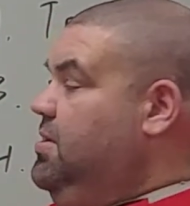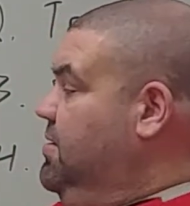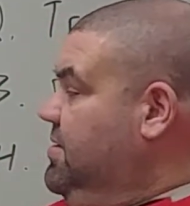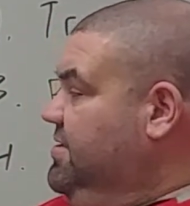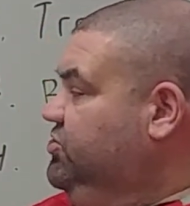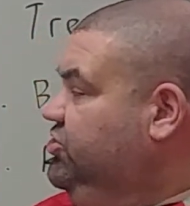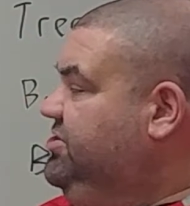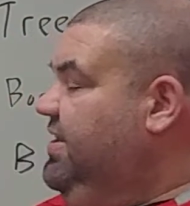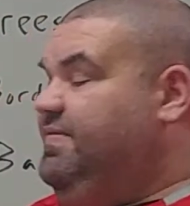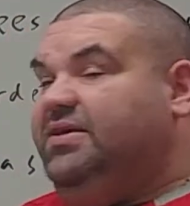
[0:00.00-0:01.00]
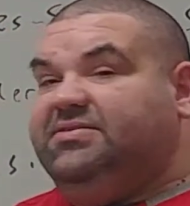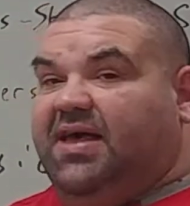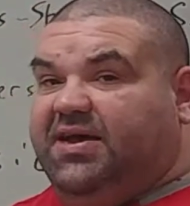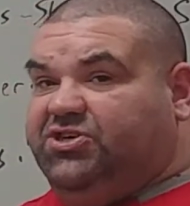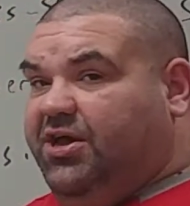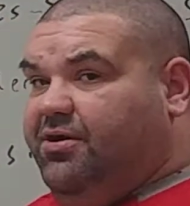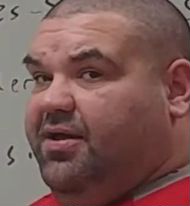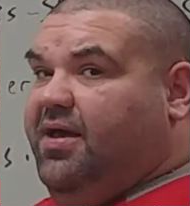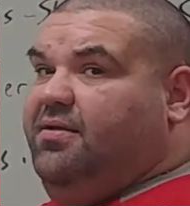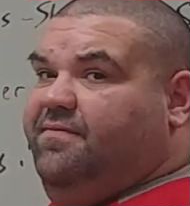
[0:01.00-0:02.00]
is your
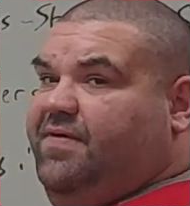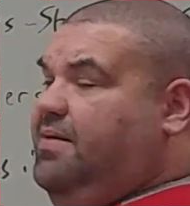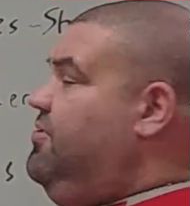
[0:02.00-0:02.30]
TV/internet fiber